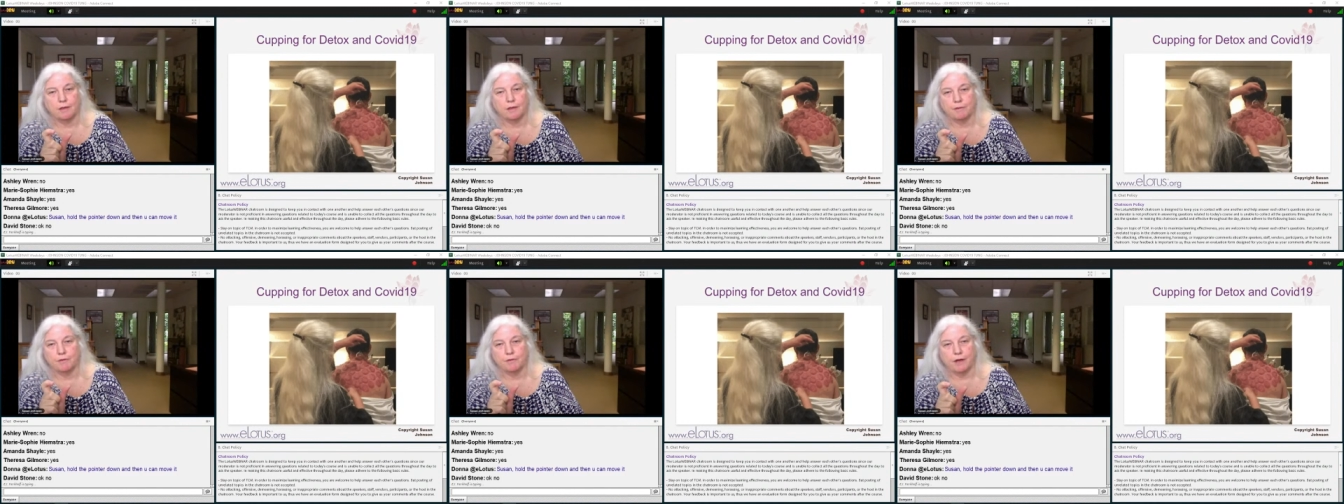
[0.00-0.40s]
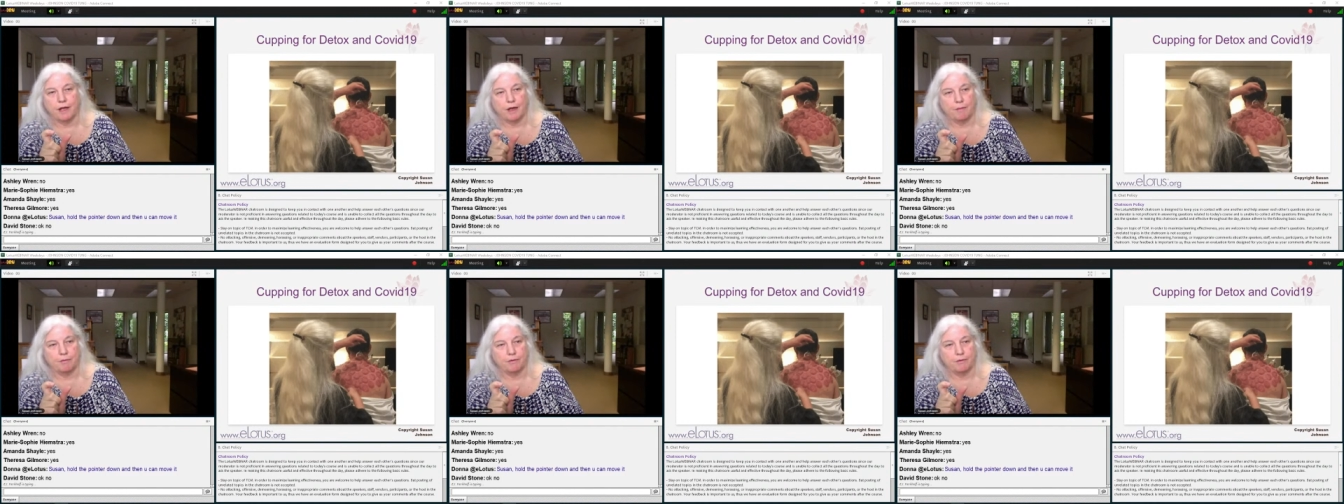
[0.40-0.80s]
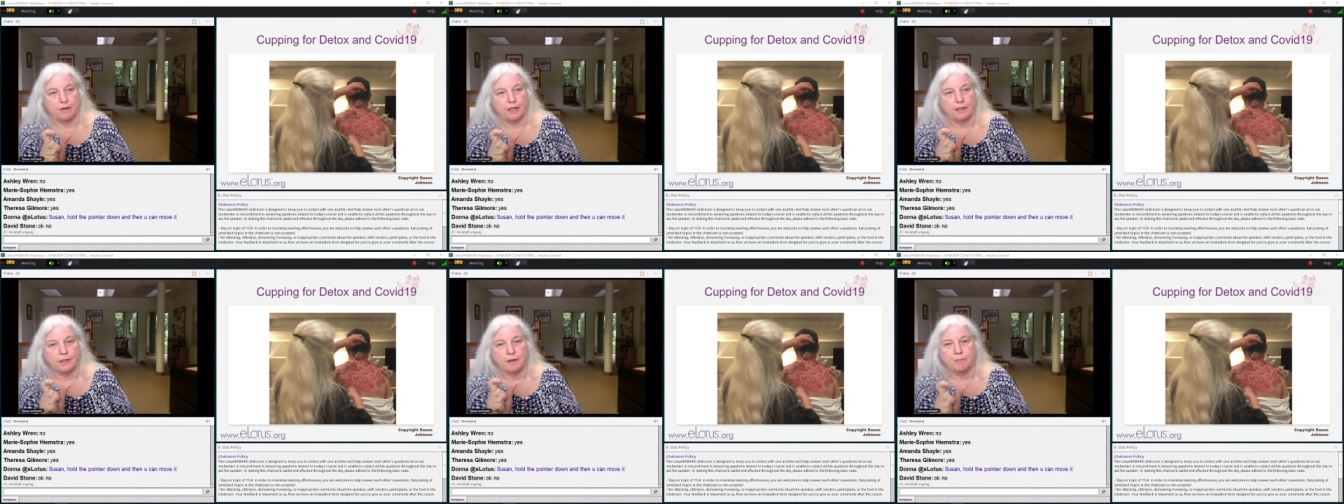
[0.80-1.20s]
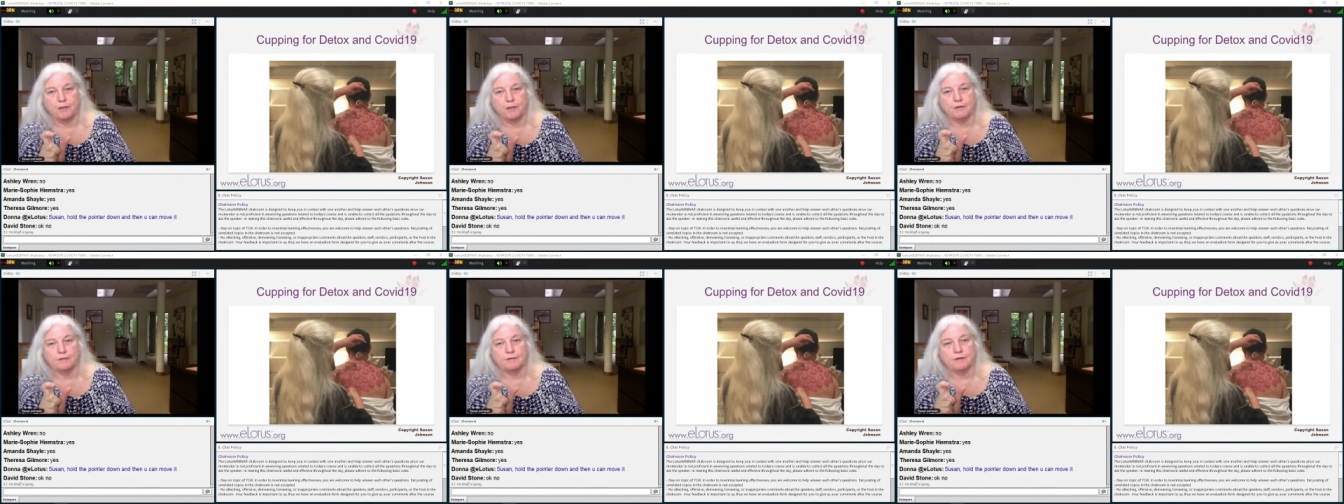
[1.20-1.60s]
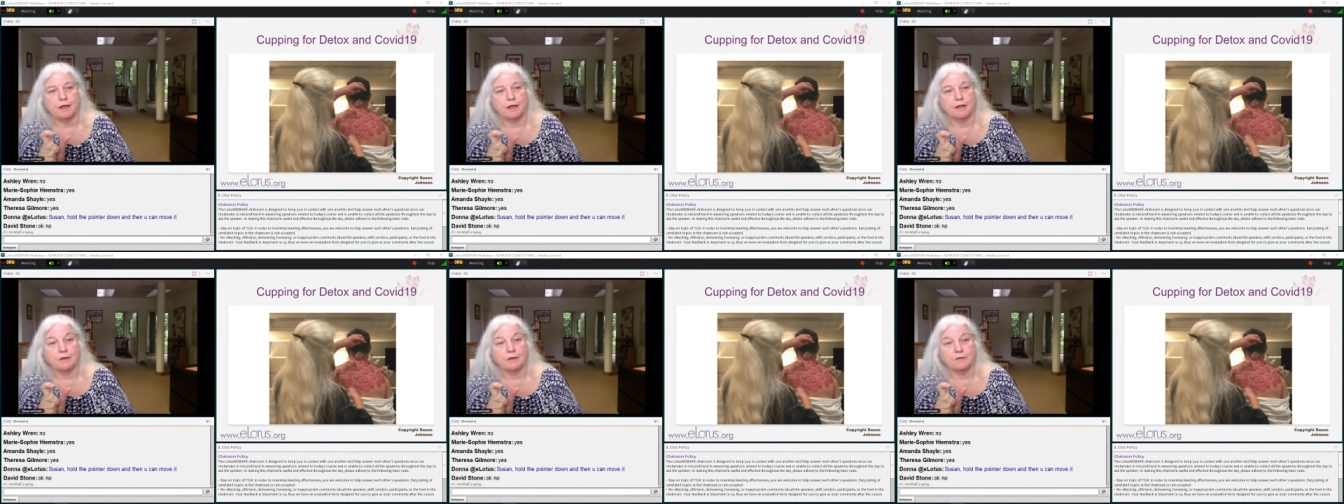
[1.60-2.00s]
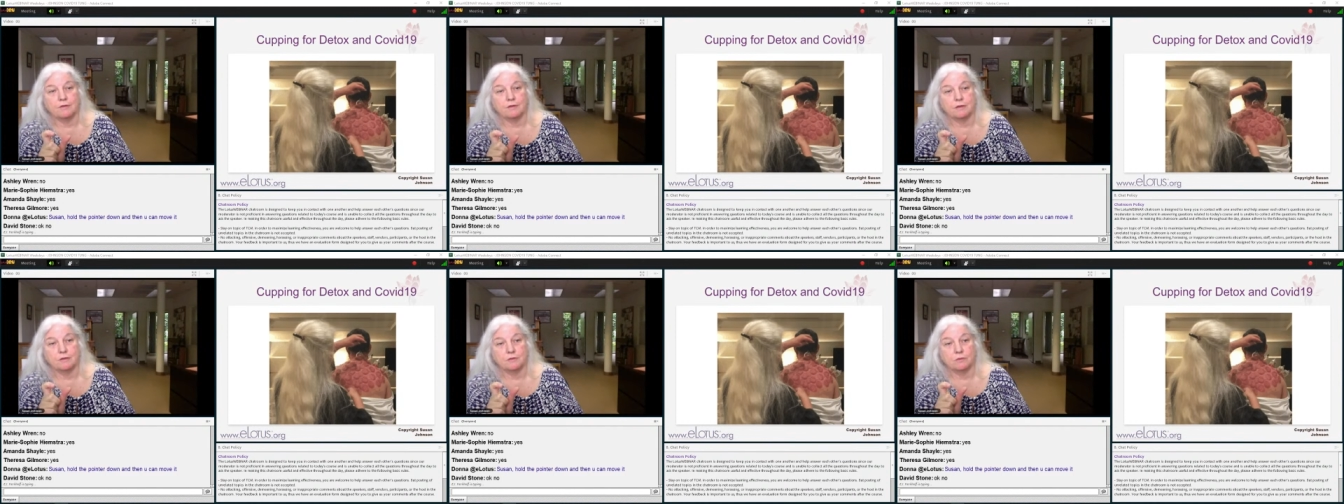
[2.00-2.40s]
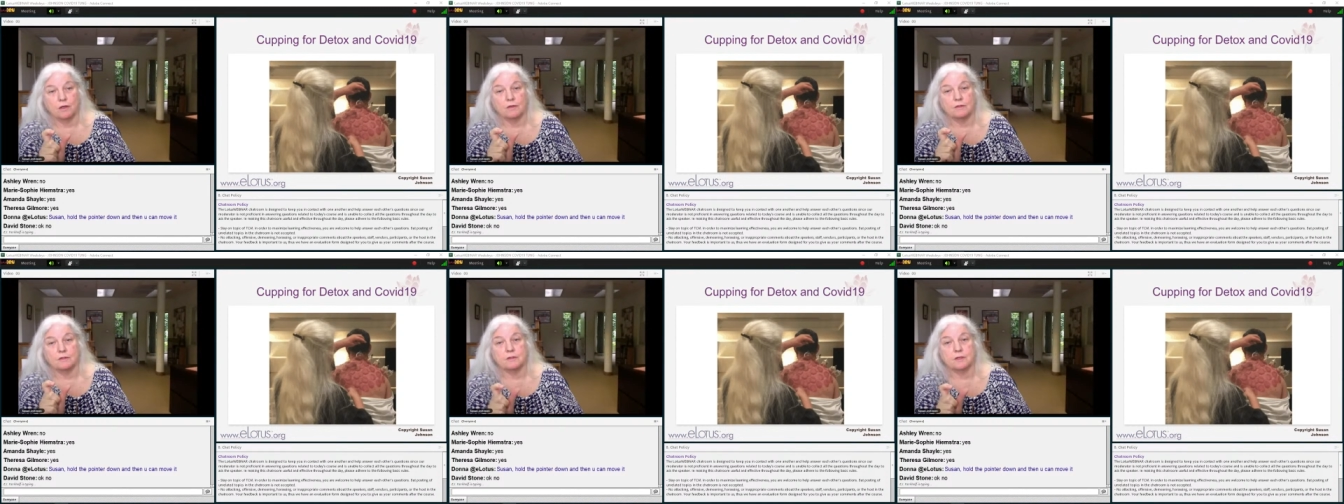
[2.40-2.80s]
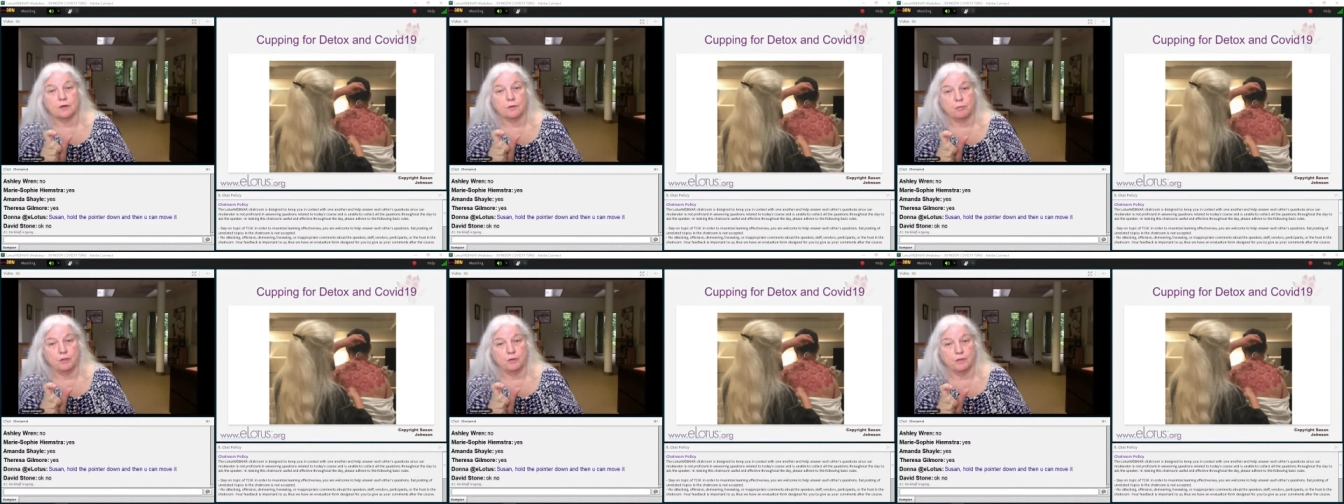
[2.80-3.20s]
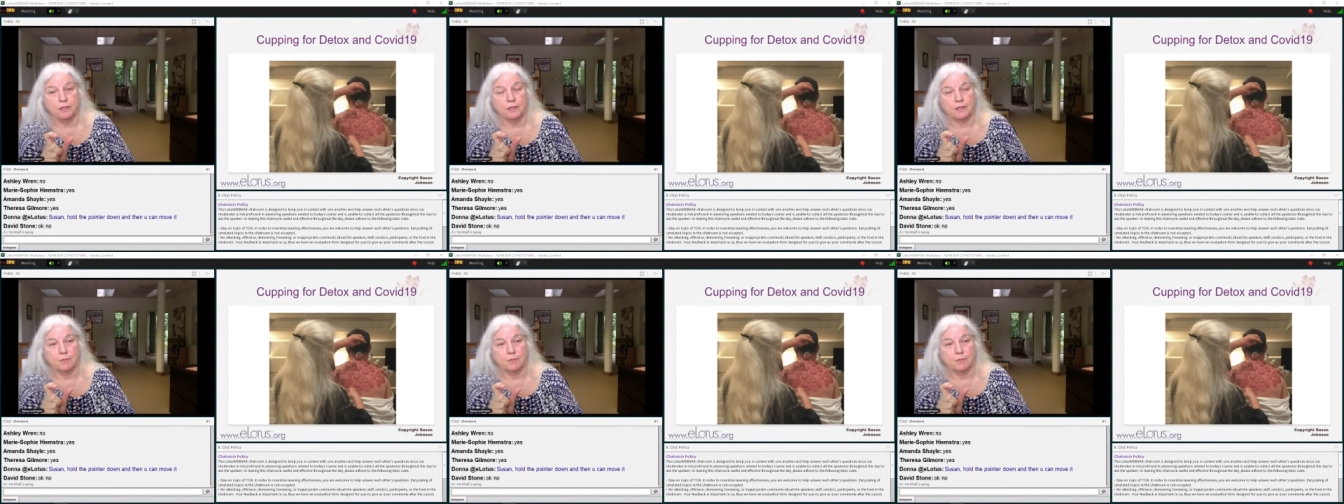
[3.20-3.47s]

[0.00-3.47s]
cupping wrap, all right? Cupping is diagnostic as well as therapeutic.